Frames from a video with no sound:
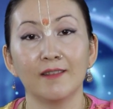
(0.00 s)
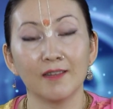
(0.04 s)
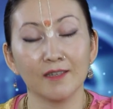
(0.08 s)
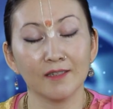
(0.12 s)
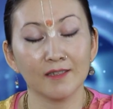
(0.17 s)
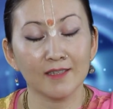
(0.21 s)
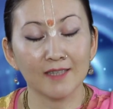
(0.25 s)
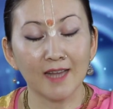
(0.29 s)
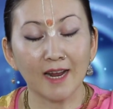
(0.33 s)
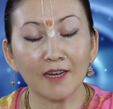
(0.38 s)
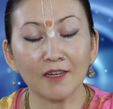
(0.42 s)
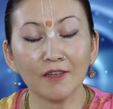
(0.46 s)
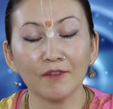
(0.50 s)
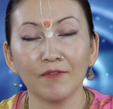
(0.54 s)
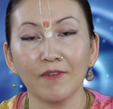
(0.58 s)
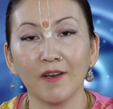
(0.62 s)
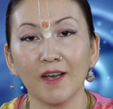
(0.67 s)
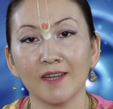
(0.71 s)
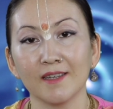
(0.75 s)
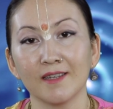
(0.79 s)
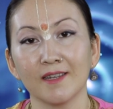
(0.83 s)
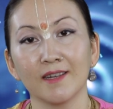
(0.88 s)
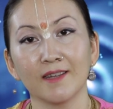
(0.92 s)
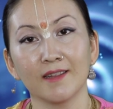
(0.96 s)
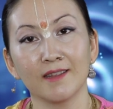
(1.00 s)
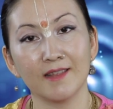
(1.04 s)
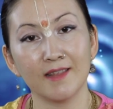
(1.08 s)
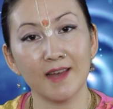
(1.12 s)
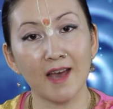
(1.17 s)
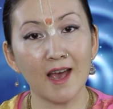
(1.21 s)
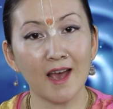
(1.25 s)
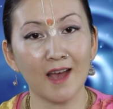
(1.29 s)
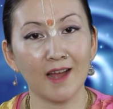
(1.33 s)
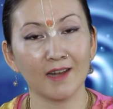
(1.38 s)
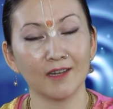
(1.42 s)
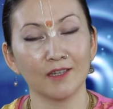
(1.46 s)
sacrificing
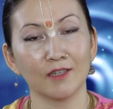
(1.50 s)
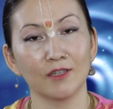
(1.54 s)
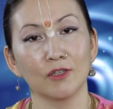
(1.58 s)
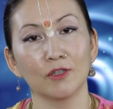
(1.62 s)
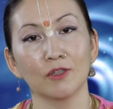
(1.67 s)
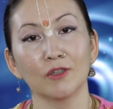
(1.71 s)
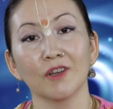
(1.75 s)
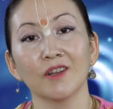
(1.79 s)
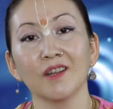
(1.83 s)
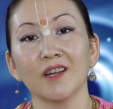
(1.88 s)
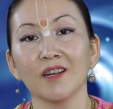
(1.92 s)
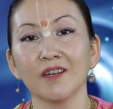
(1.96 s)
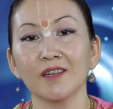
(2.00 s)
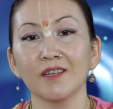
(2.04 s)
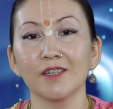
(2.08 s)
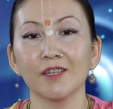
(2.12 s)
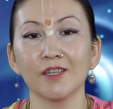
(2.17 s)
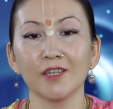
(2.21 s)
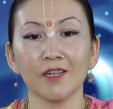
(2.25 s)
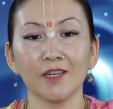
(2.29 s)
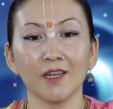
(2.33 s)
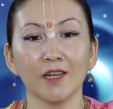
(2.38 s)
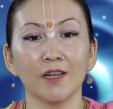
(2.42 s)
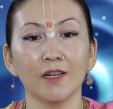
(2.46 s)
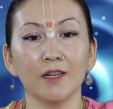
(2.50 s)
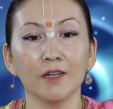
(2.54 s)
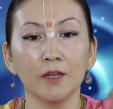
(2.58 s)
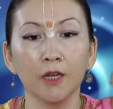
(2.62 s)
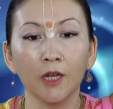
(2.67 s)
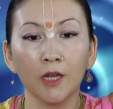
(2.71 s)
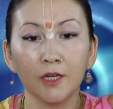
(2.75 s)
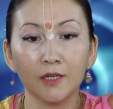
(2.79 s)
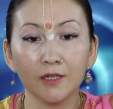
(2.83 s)
that so that she can